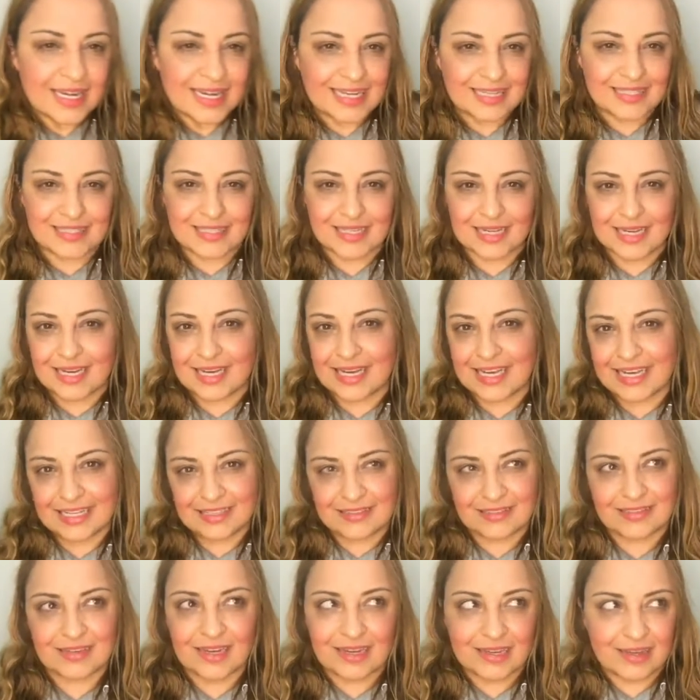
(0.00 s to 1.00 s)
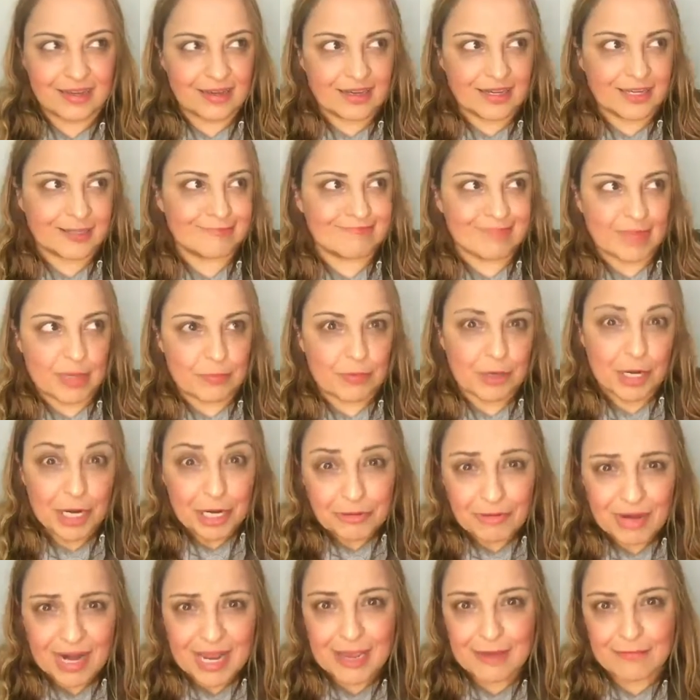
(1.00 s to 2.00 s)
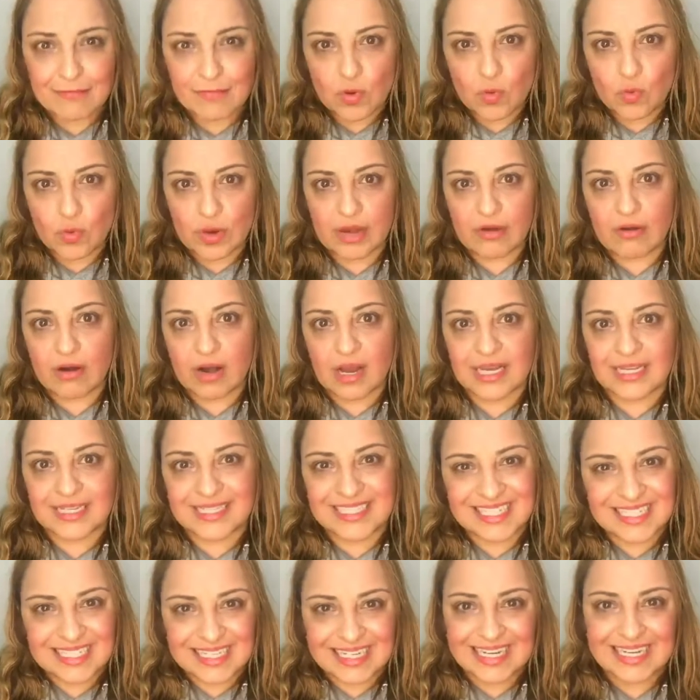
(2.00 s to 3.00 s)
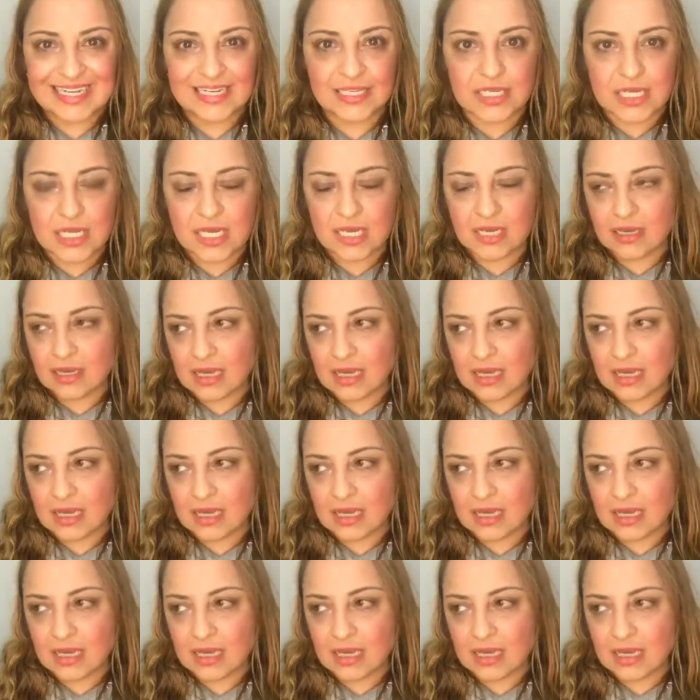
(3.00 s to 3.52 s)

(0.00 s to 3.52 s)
it's like a program where I delete